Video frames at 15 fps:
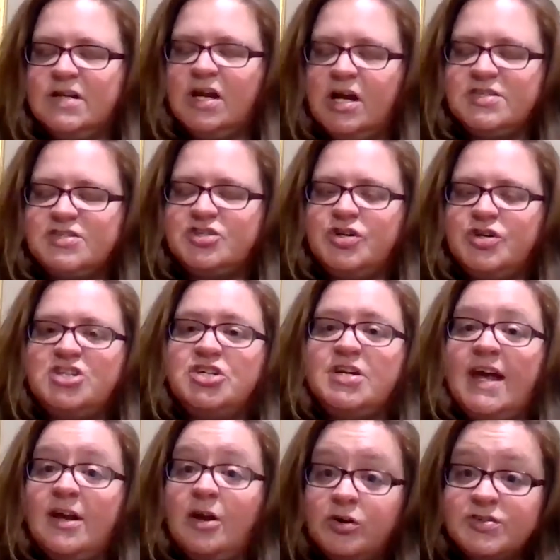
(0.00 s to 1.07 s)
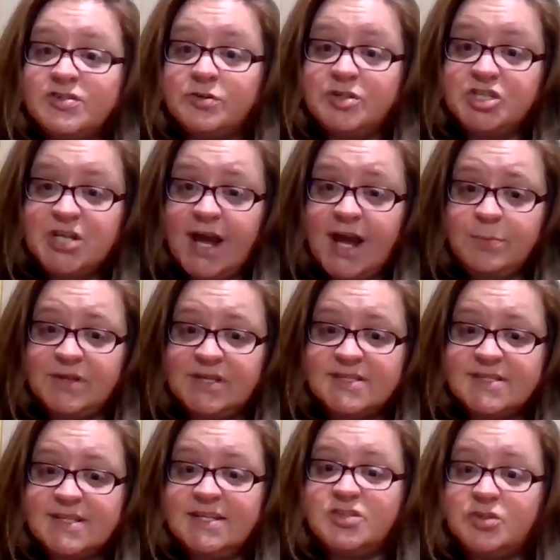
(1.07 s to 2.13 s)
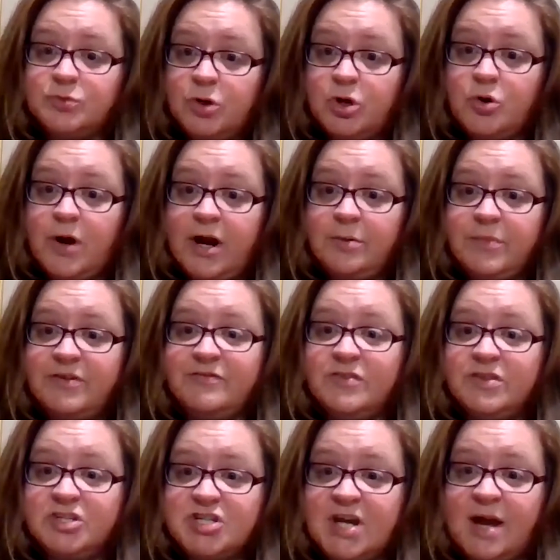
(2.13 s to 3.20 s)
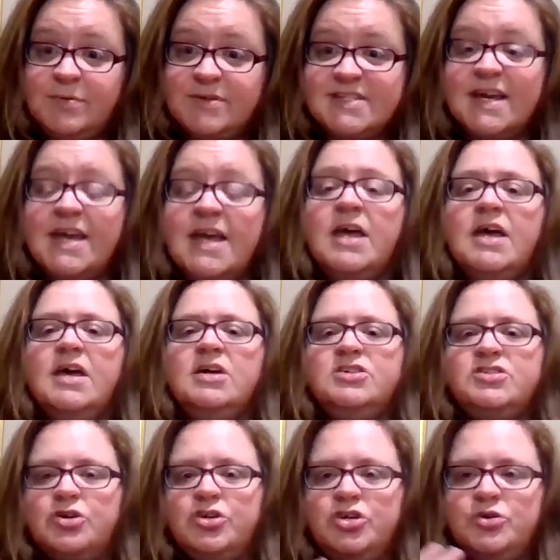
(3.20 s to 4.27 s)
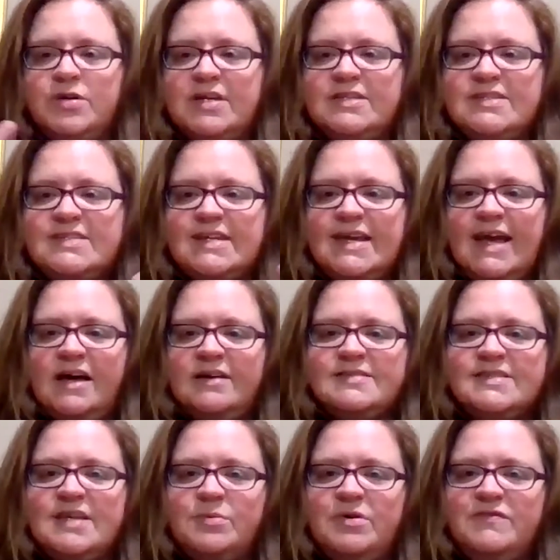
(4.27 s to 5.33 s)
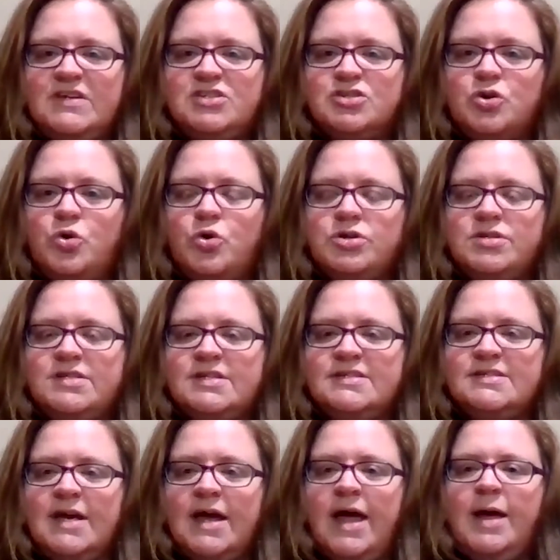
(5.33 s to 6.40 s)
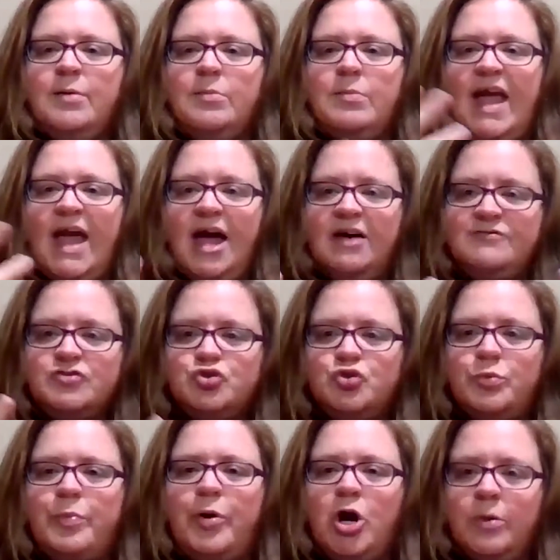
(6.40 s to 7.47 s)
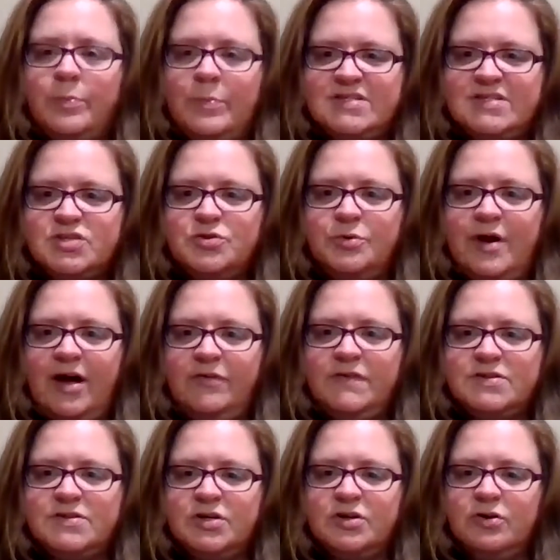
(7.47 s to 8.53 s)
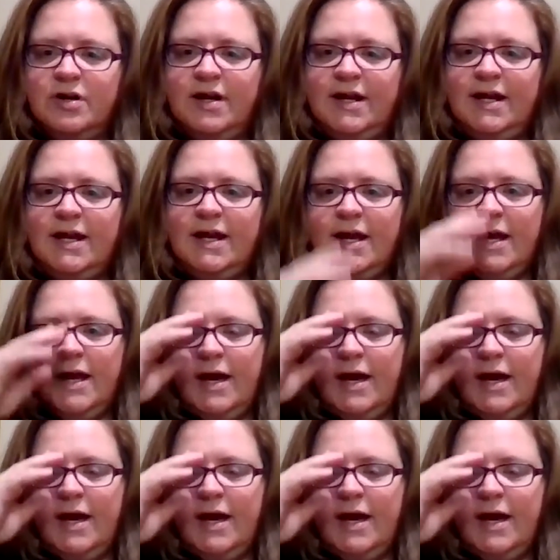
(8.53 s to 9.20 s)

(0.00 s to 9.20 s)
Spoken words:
concentration, and also in chaplaincy. It's a requirement for the chaplaincy. So you can see how some of these courses may have dual purpose throughout the degree.